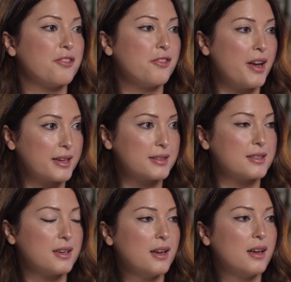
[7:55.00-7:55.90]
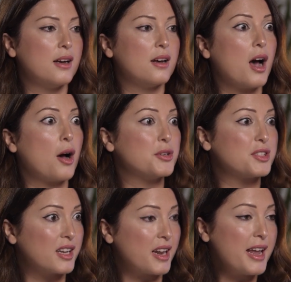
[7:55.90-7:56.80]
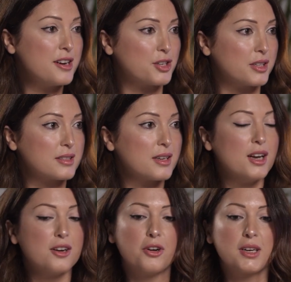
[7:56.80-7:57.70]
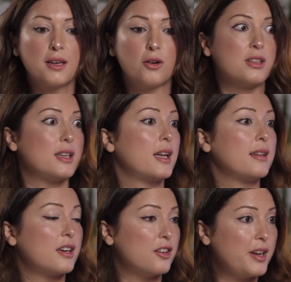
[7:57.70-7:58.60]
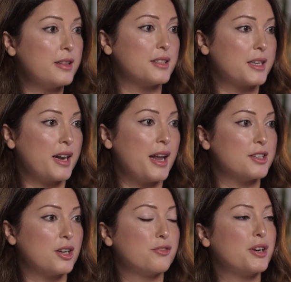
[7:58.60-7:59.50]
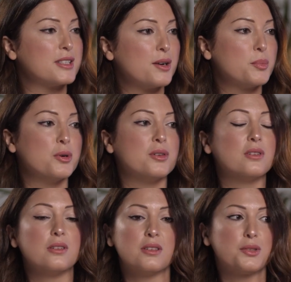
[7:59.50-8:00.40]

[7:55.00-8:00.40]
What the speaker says: can affect how your skin ages, for example, or that can aggravate the skin aging. For example,